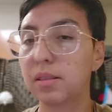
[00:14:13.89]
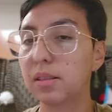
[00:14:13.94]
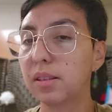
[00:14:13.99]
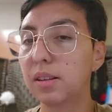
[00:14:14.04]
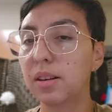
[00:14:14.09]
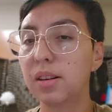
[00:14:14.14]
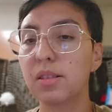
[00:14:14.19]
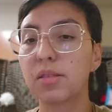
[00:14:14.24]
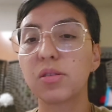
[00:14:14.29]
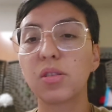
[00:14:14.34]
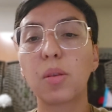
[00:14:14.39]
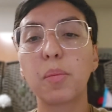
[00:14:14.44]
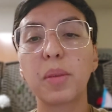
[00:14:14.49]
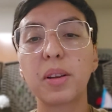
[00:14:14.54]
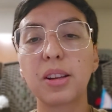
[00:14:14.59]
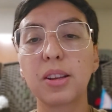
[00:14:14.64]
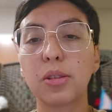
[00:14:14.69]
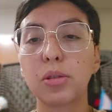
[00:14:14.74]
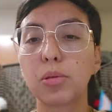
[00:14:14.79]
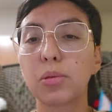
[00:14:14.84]
There are so
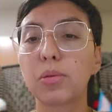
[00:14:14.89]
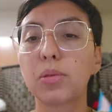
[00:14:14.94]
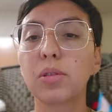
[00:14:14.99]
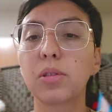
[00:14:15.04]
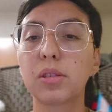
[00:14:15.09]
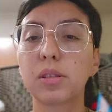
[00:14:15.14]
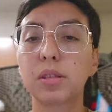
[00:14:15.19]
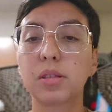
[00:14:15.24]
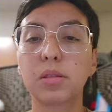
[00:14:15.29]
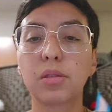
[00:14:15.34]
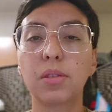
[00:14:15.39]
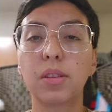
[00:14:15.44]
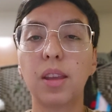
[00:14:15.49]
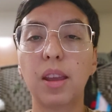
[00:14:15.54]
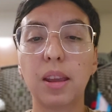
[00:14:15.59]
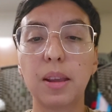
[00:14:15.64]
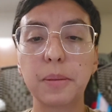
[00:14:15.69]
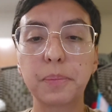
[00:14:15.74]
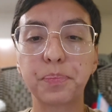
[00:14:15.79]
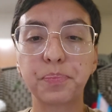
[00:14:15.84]
many tools
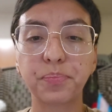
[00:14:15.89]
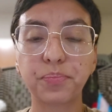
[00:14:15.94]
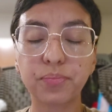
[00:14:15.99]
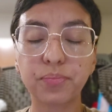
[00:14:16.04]
today